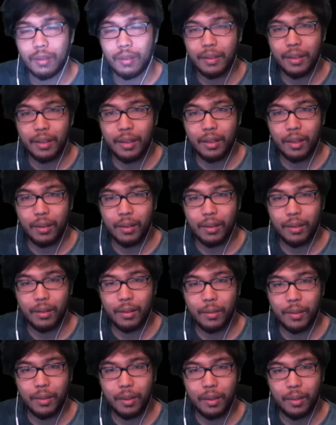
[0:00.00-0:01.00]
need to go a little
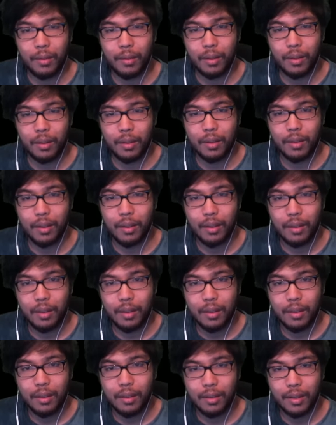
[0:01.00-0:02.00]
bit lower.
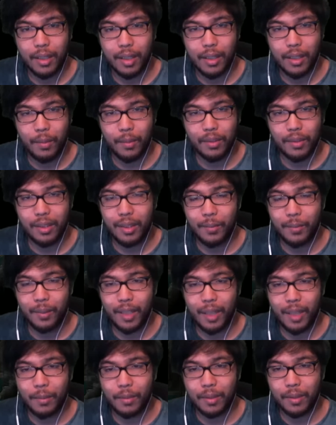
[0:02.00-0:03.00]
Yeah, he wasn't even
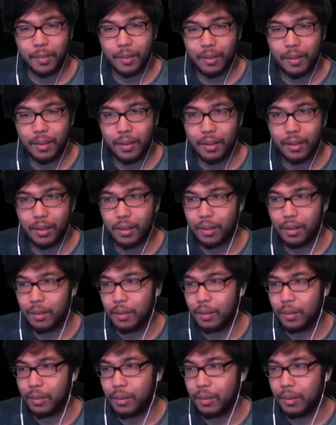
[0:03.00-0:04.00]
able to spawn here. I'm gonna go a
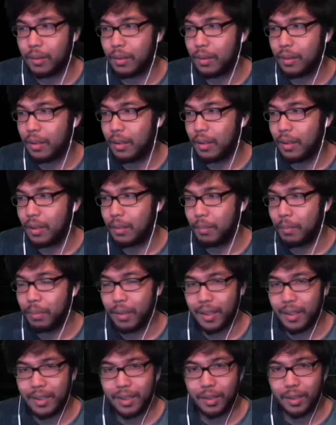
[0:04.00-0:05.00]
little lower.
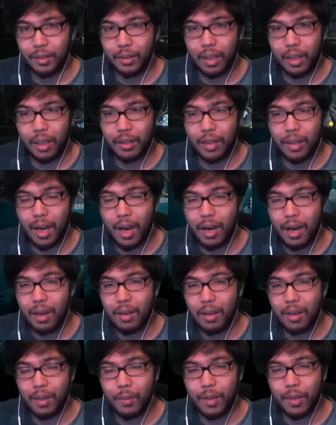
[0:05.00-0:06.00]
Play Until Dawn. Oh,
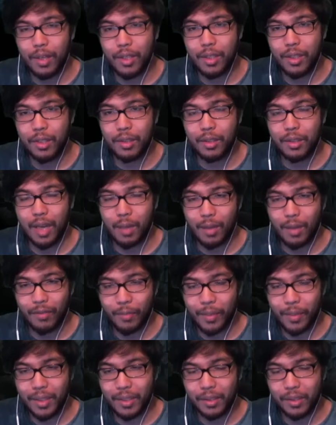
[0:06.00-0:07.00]
I wish. I don't have a
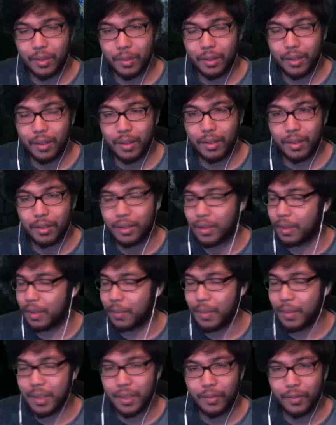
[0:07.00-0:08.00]
PS3. Sorry,
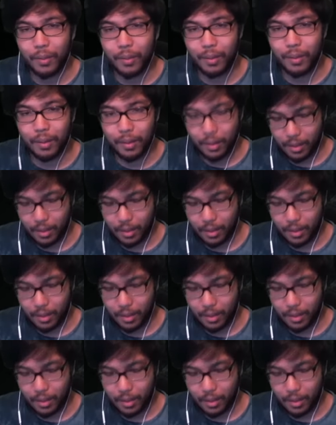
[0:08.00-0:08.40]
PS4.